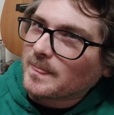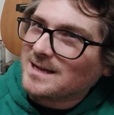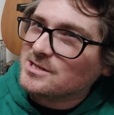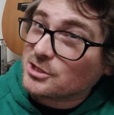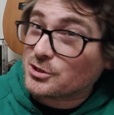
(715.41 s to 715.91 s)

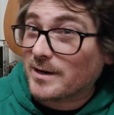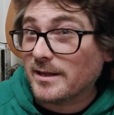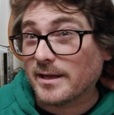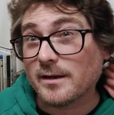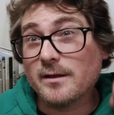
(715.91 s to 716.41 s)
He's
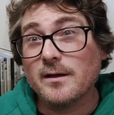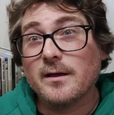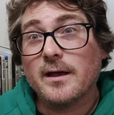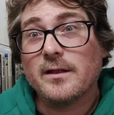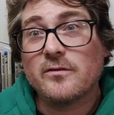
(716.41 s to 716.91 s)
Australian,
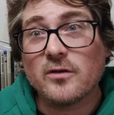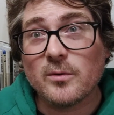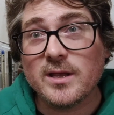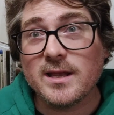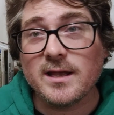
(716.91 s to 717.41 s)
and so
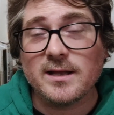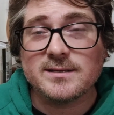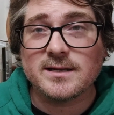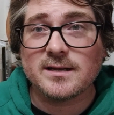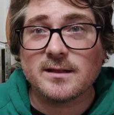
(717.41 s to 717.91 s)
he
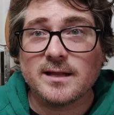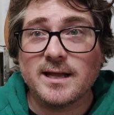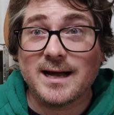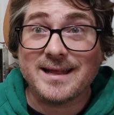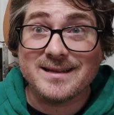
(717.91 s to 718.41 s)

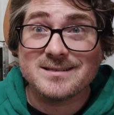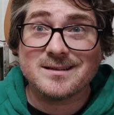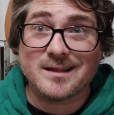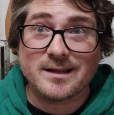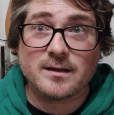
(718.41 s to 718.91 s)
got
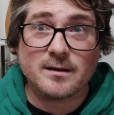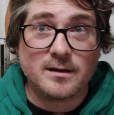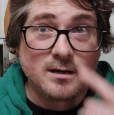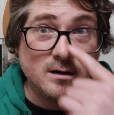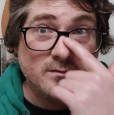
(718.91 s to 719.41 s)
into like
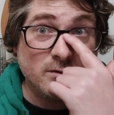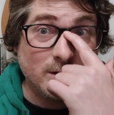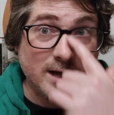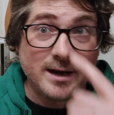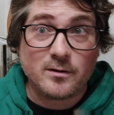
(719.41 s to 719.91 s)
kung fu
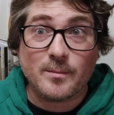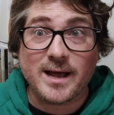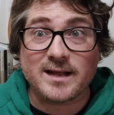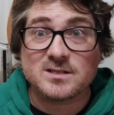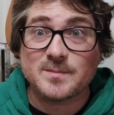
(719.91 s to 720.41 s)
and acrobatics